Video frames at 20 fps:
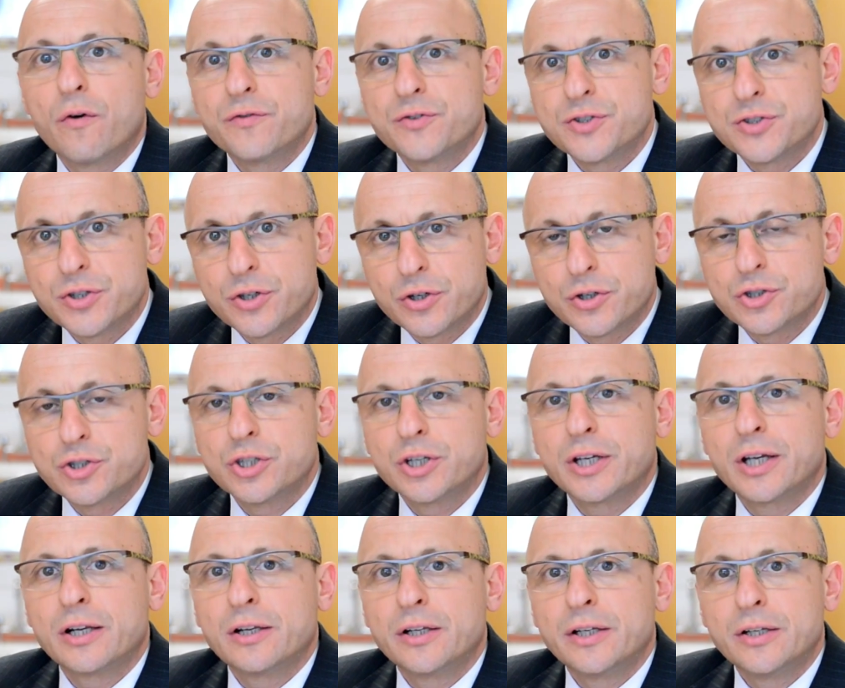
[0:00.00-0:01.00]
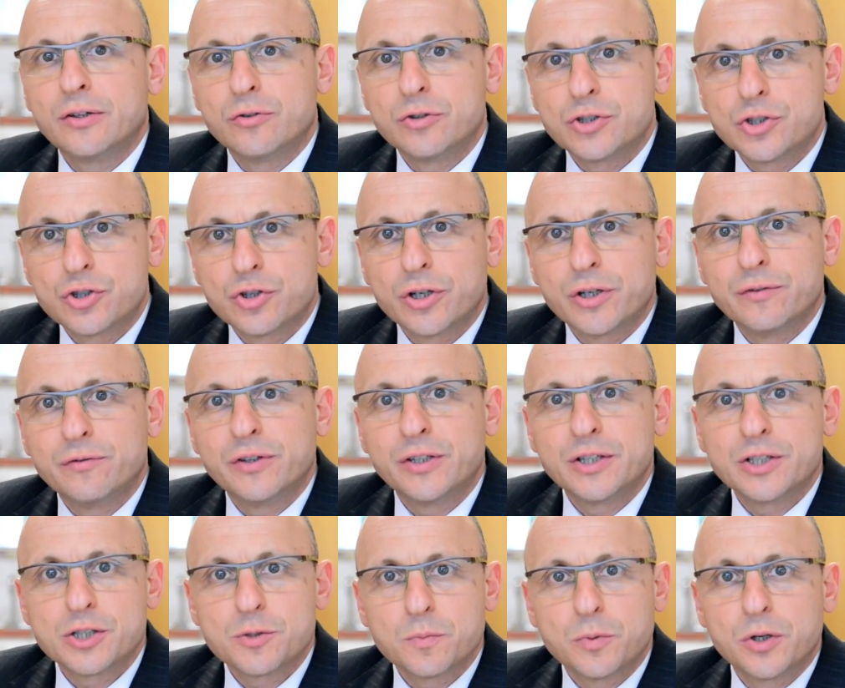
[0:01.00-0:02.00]
of surgically
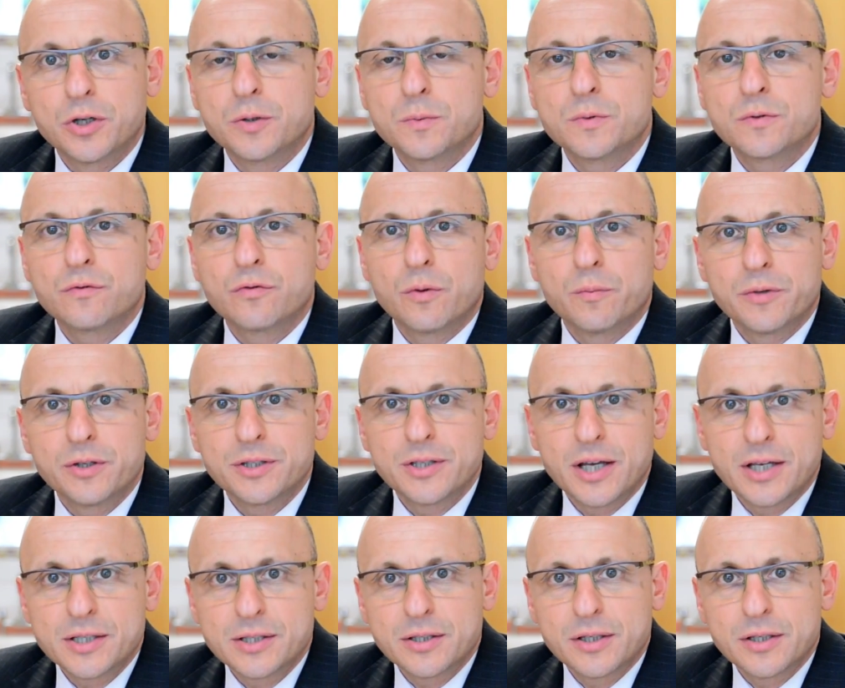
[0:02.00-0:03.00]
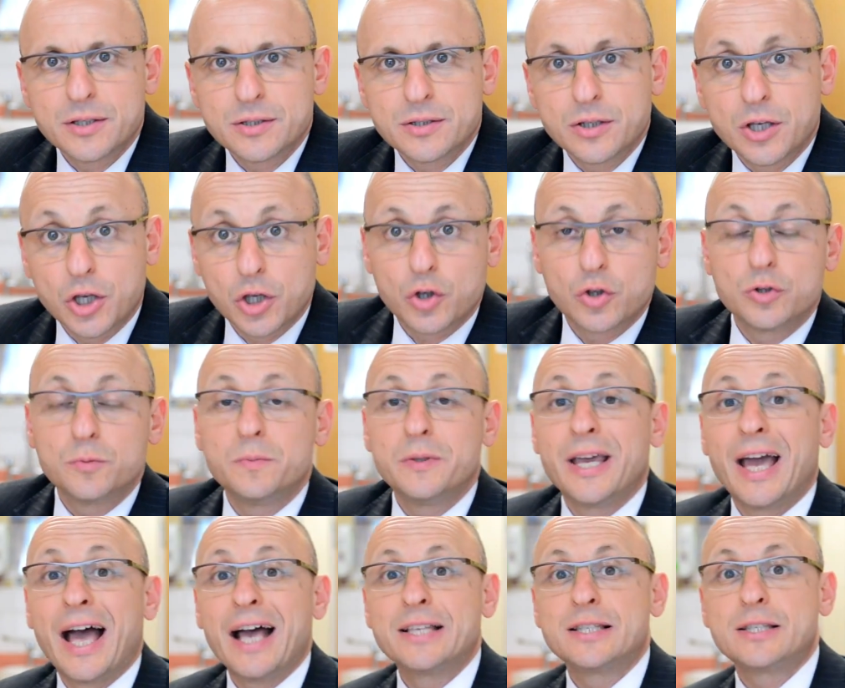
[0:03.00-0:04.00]
retrieving sperms from the testes. It could
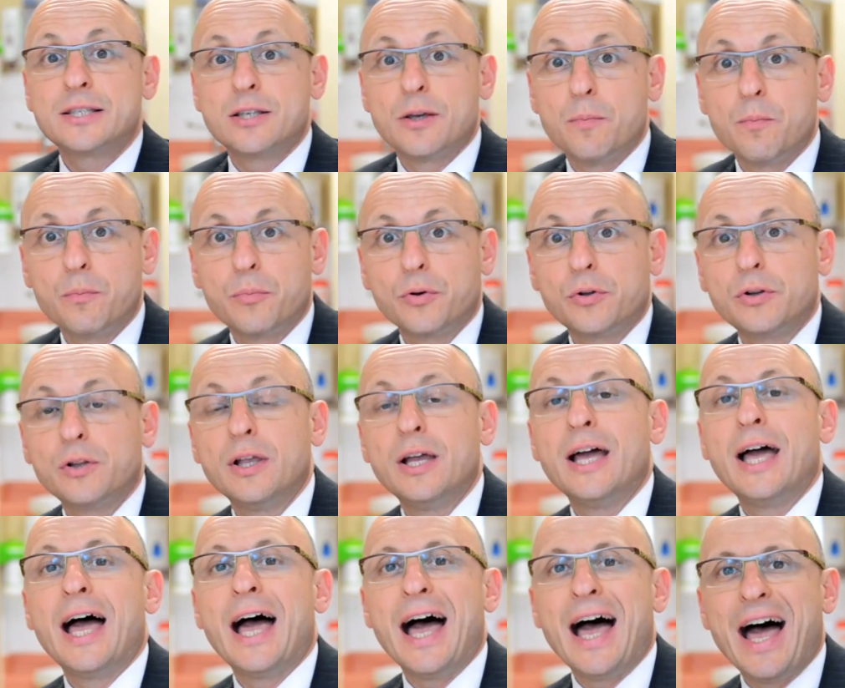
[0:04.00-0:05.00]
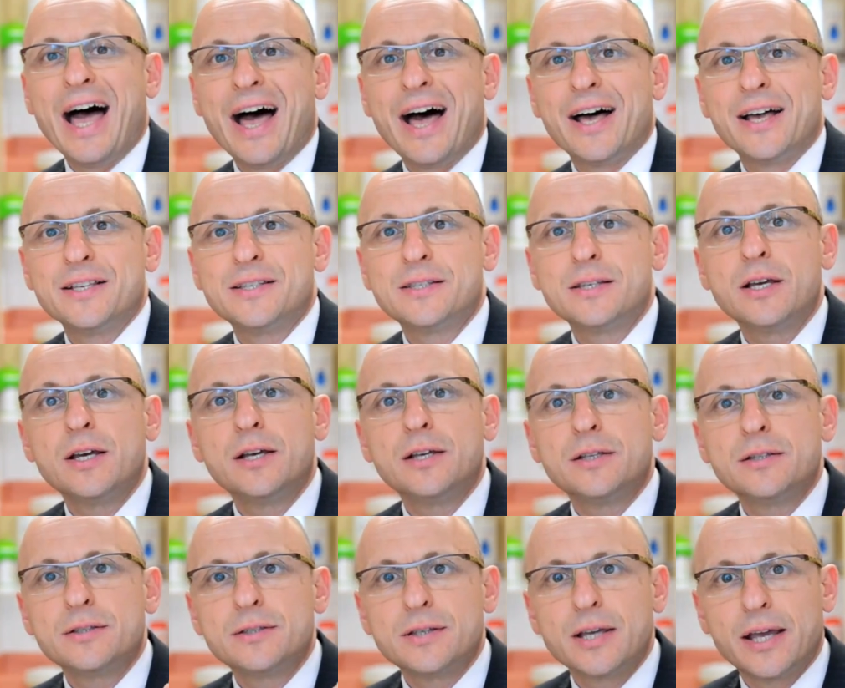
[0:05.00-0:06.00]
be as simple as
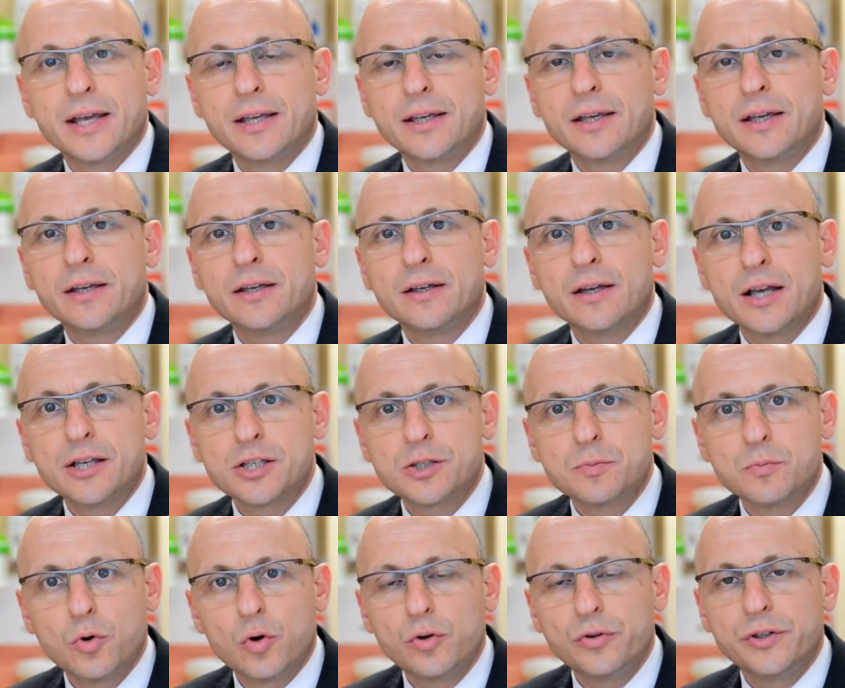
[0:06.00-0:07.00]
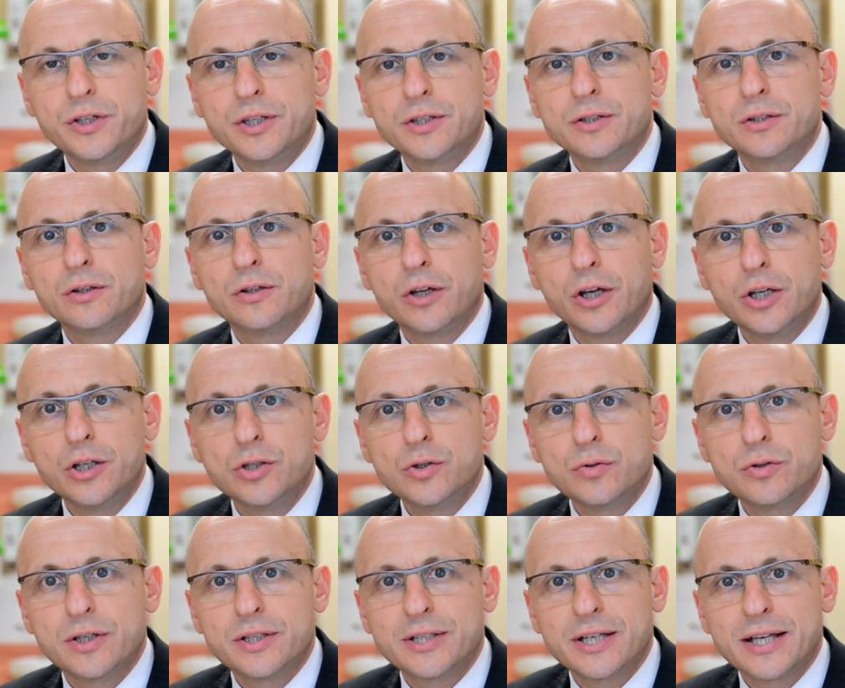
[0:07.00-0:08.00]
taking a small needle
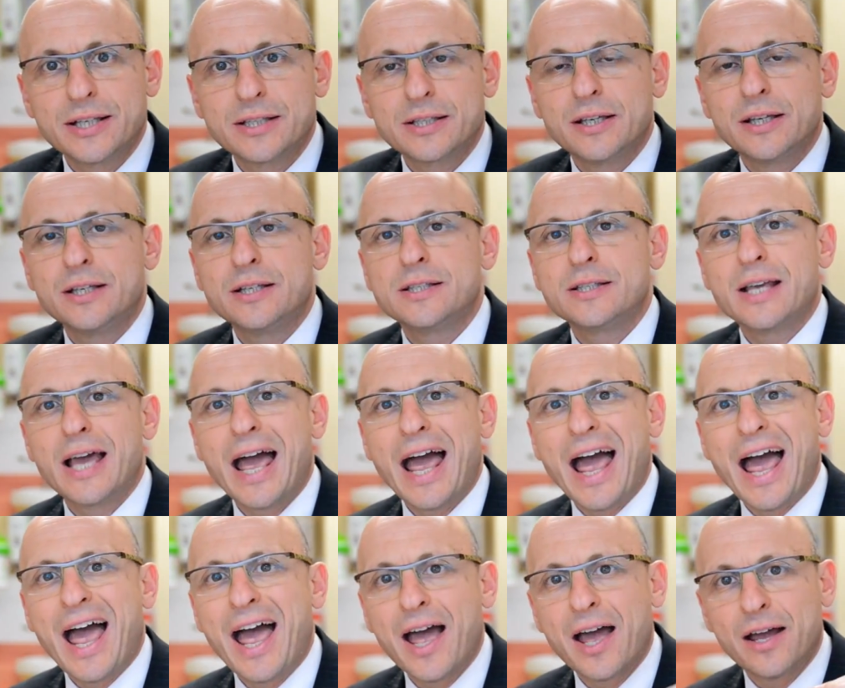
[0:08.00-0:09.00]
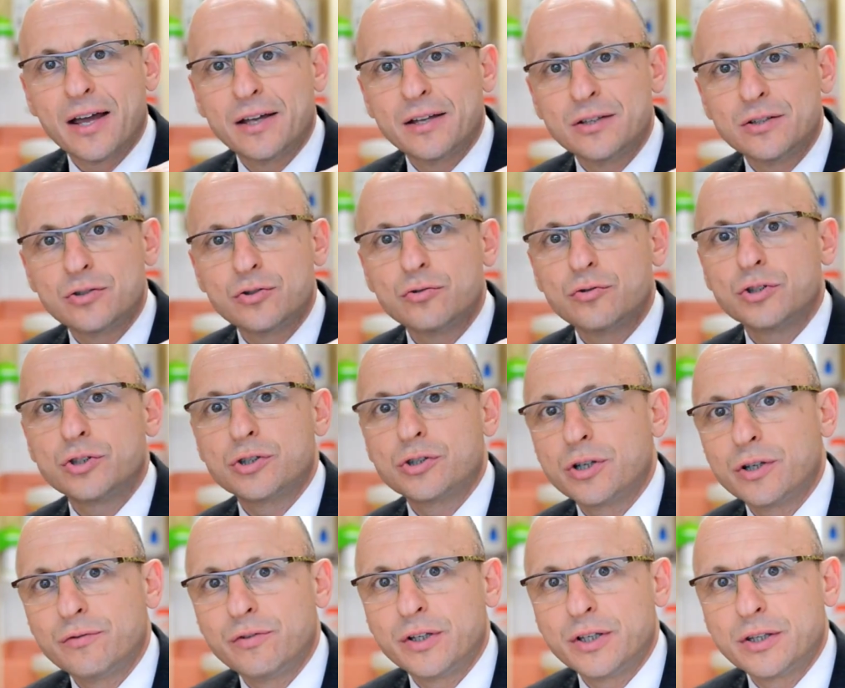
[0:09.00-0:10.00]
into the testes and
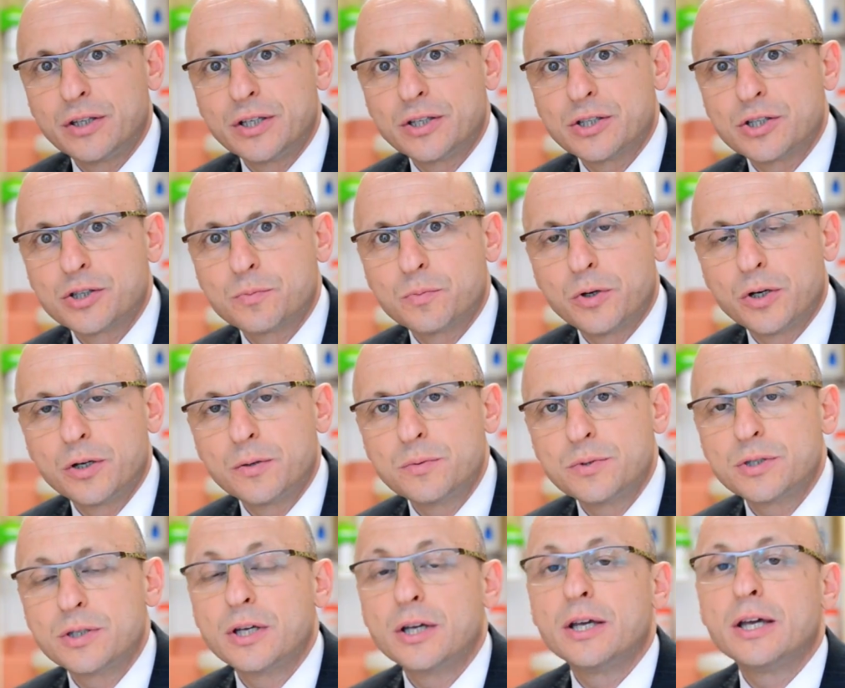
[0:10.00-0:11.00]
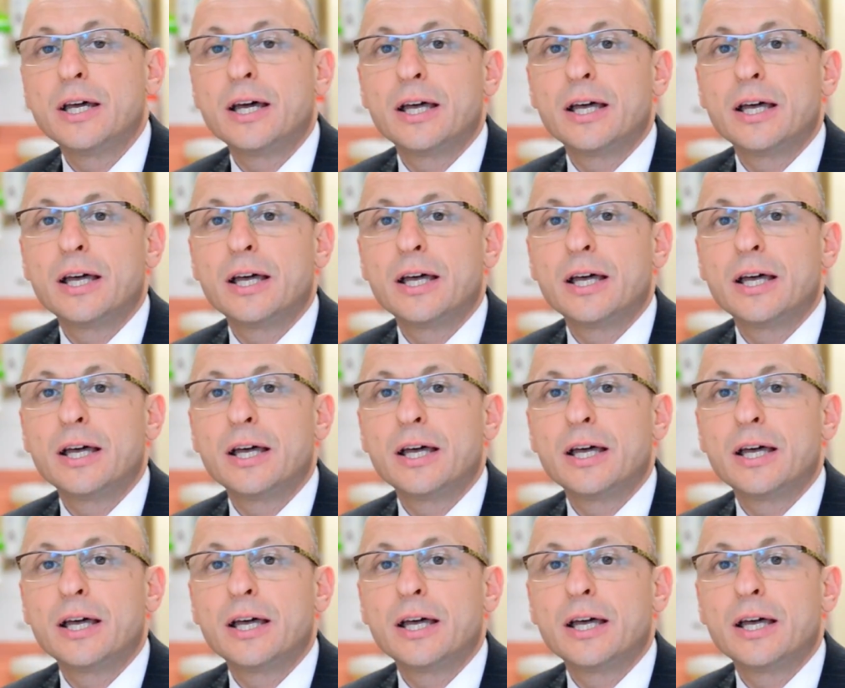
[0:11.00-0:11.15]
retrieving these sperms.